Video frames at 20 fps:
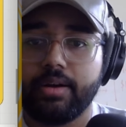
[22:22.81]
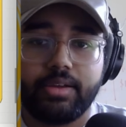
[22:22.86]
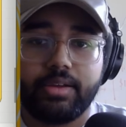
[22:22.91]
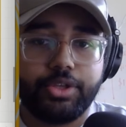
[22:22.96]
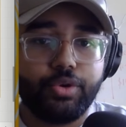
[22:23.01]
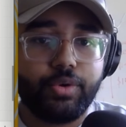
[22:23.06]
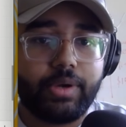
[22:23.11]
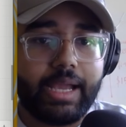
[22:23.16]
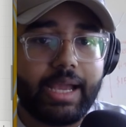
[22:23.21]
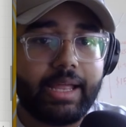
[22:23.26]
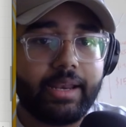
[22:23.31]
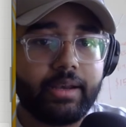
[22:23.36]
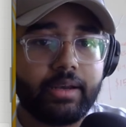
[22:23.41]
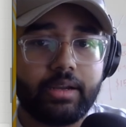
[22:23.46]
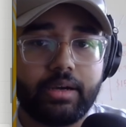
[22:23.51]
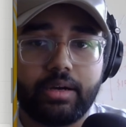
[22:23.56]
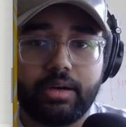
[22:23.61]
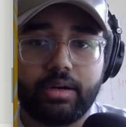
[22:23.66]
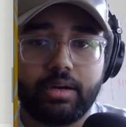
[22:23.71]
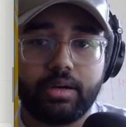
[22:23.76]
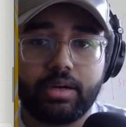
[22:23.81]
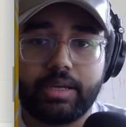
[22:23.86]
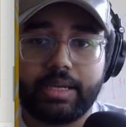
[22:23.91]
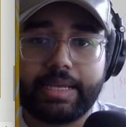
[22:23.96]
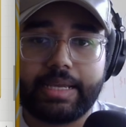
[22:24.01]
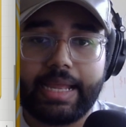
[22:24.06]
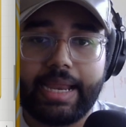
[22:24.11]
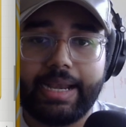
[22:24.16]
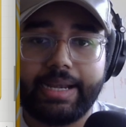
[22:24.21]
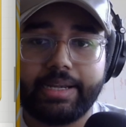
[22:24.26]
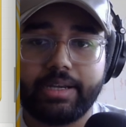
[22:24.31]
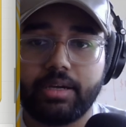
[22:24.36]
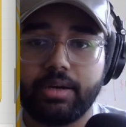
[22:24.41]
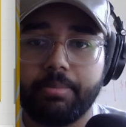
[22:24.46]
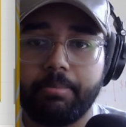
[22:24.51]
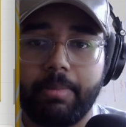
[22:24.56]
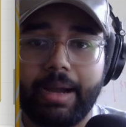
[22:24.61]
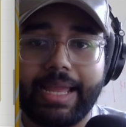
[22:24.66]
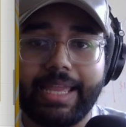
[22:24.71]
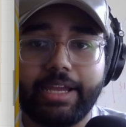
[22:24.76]
You can get
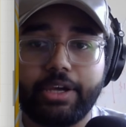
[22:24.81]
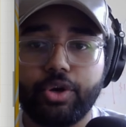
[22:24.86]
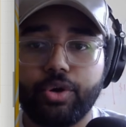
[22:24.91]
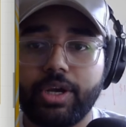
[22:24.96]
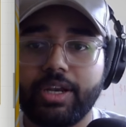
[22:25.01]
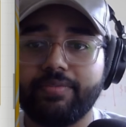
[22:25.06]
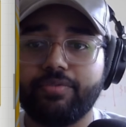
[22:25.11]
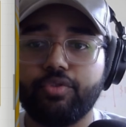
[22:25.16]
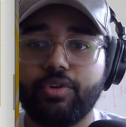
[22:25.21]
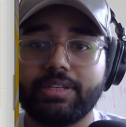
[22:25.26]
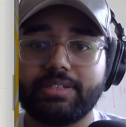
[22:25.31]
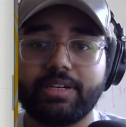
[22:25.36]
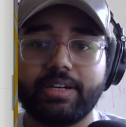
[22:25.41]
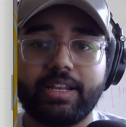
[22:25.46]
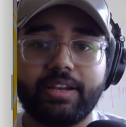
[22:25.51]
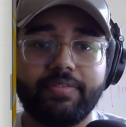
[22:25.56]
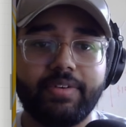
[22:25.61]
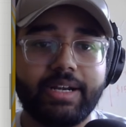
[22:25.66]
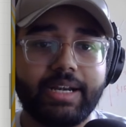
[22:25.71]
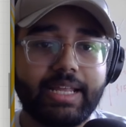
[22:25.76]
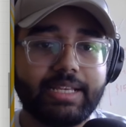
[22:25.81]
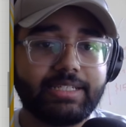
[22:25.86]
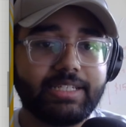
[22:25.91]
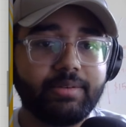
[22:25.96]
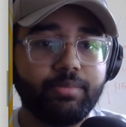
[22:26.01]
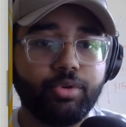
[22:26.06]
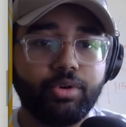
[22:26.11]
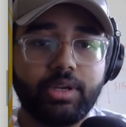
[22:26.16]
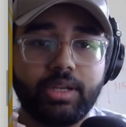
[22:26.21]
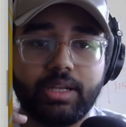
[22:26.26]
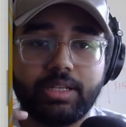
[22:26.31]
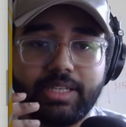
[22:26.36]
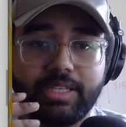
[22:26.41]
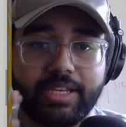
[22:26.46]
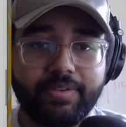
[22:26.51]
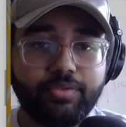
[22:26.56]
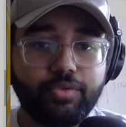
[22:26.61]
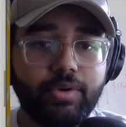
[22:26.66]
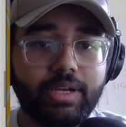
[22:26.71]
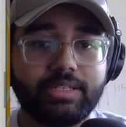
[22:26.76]
micro influencer driven testimonials,
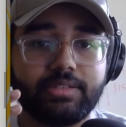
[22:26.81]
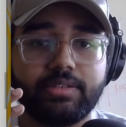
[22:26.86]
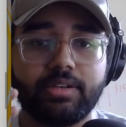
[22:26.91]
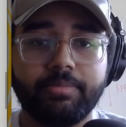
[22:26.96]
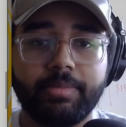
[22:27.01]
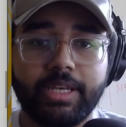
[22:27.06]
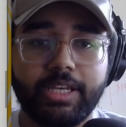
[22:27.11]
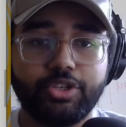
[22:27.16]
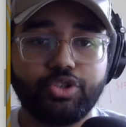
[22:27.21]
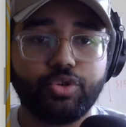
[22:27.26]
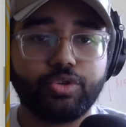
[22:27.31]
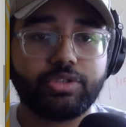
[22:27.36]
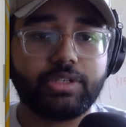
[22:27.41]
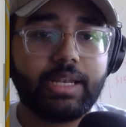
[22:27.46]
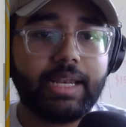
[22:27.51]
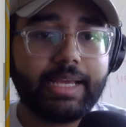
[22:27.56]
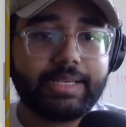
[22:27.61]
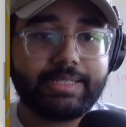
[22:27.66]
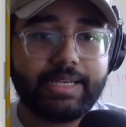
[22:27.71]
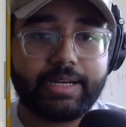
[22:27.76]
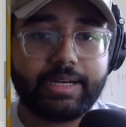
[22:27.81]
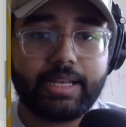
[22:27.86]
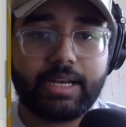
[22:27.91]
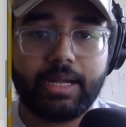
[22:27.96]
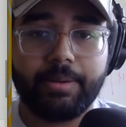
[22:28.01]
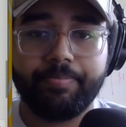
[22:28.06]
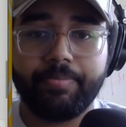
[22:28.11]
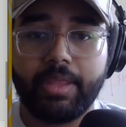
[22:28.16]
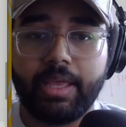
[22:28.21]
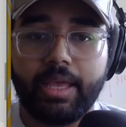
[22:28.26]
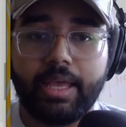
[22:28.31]
influencer, mini social, etc.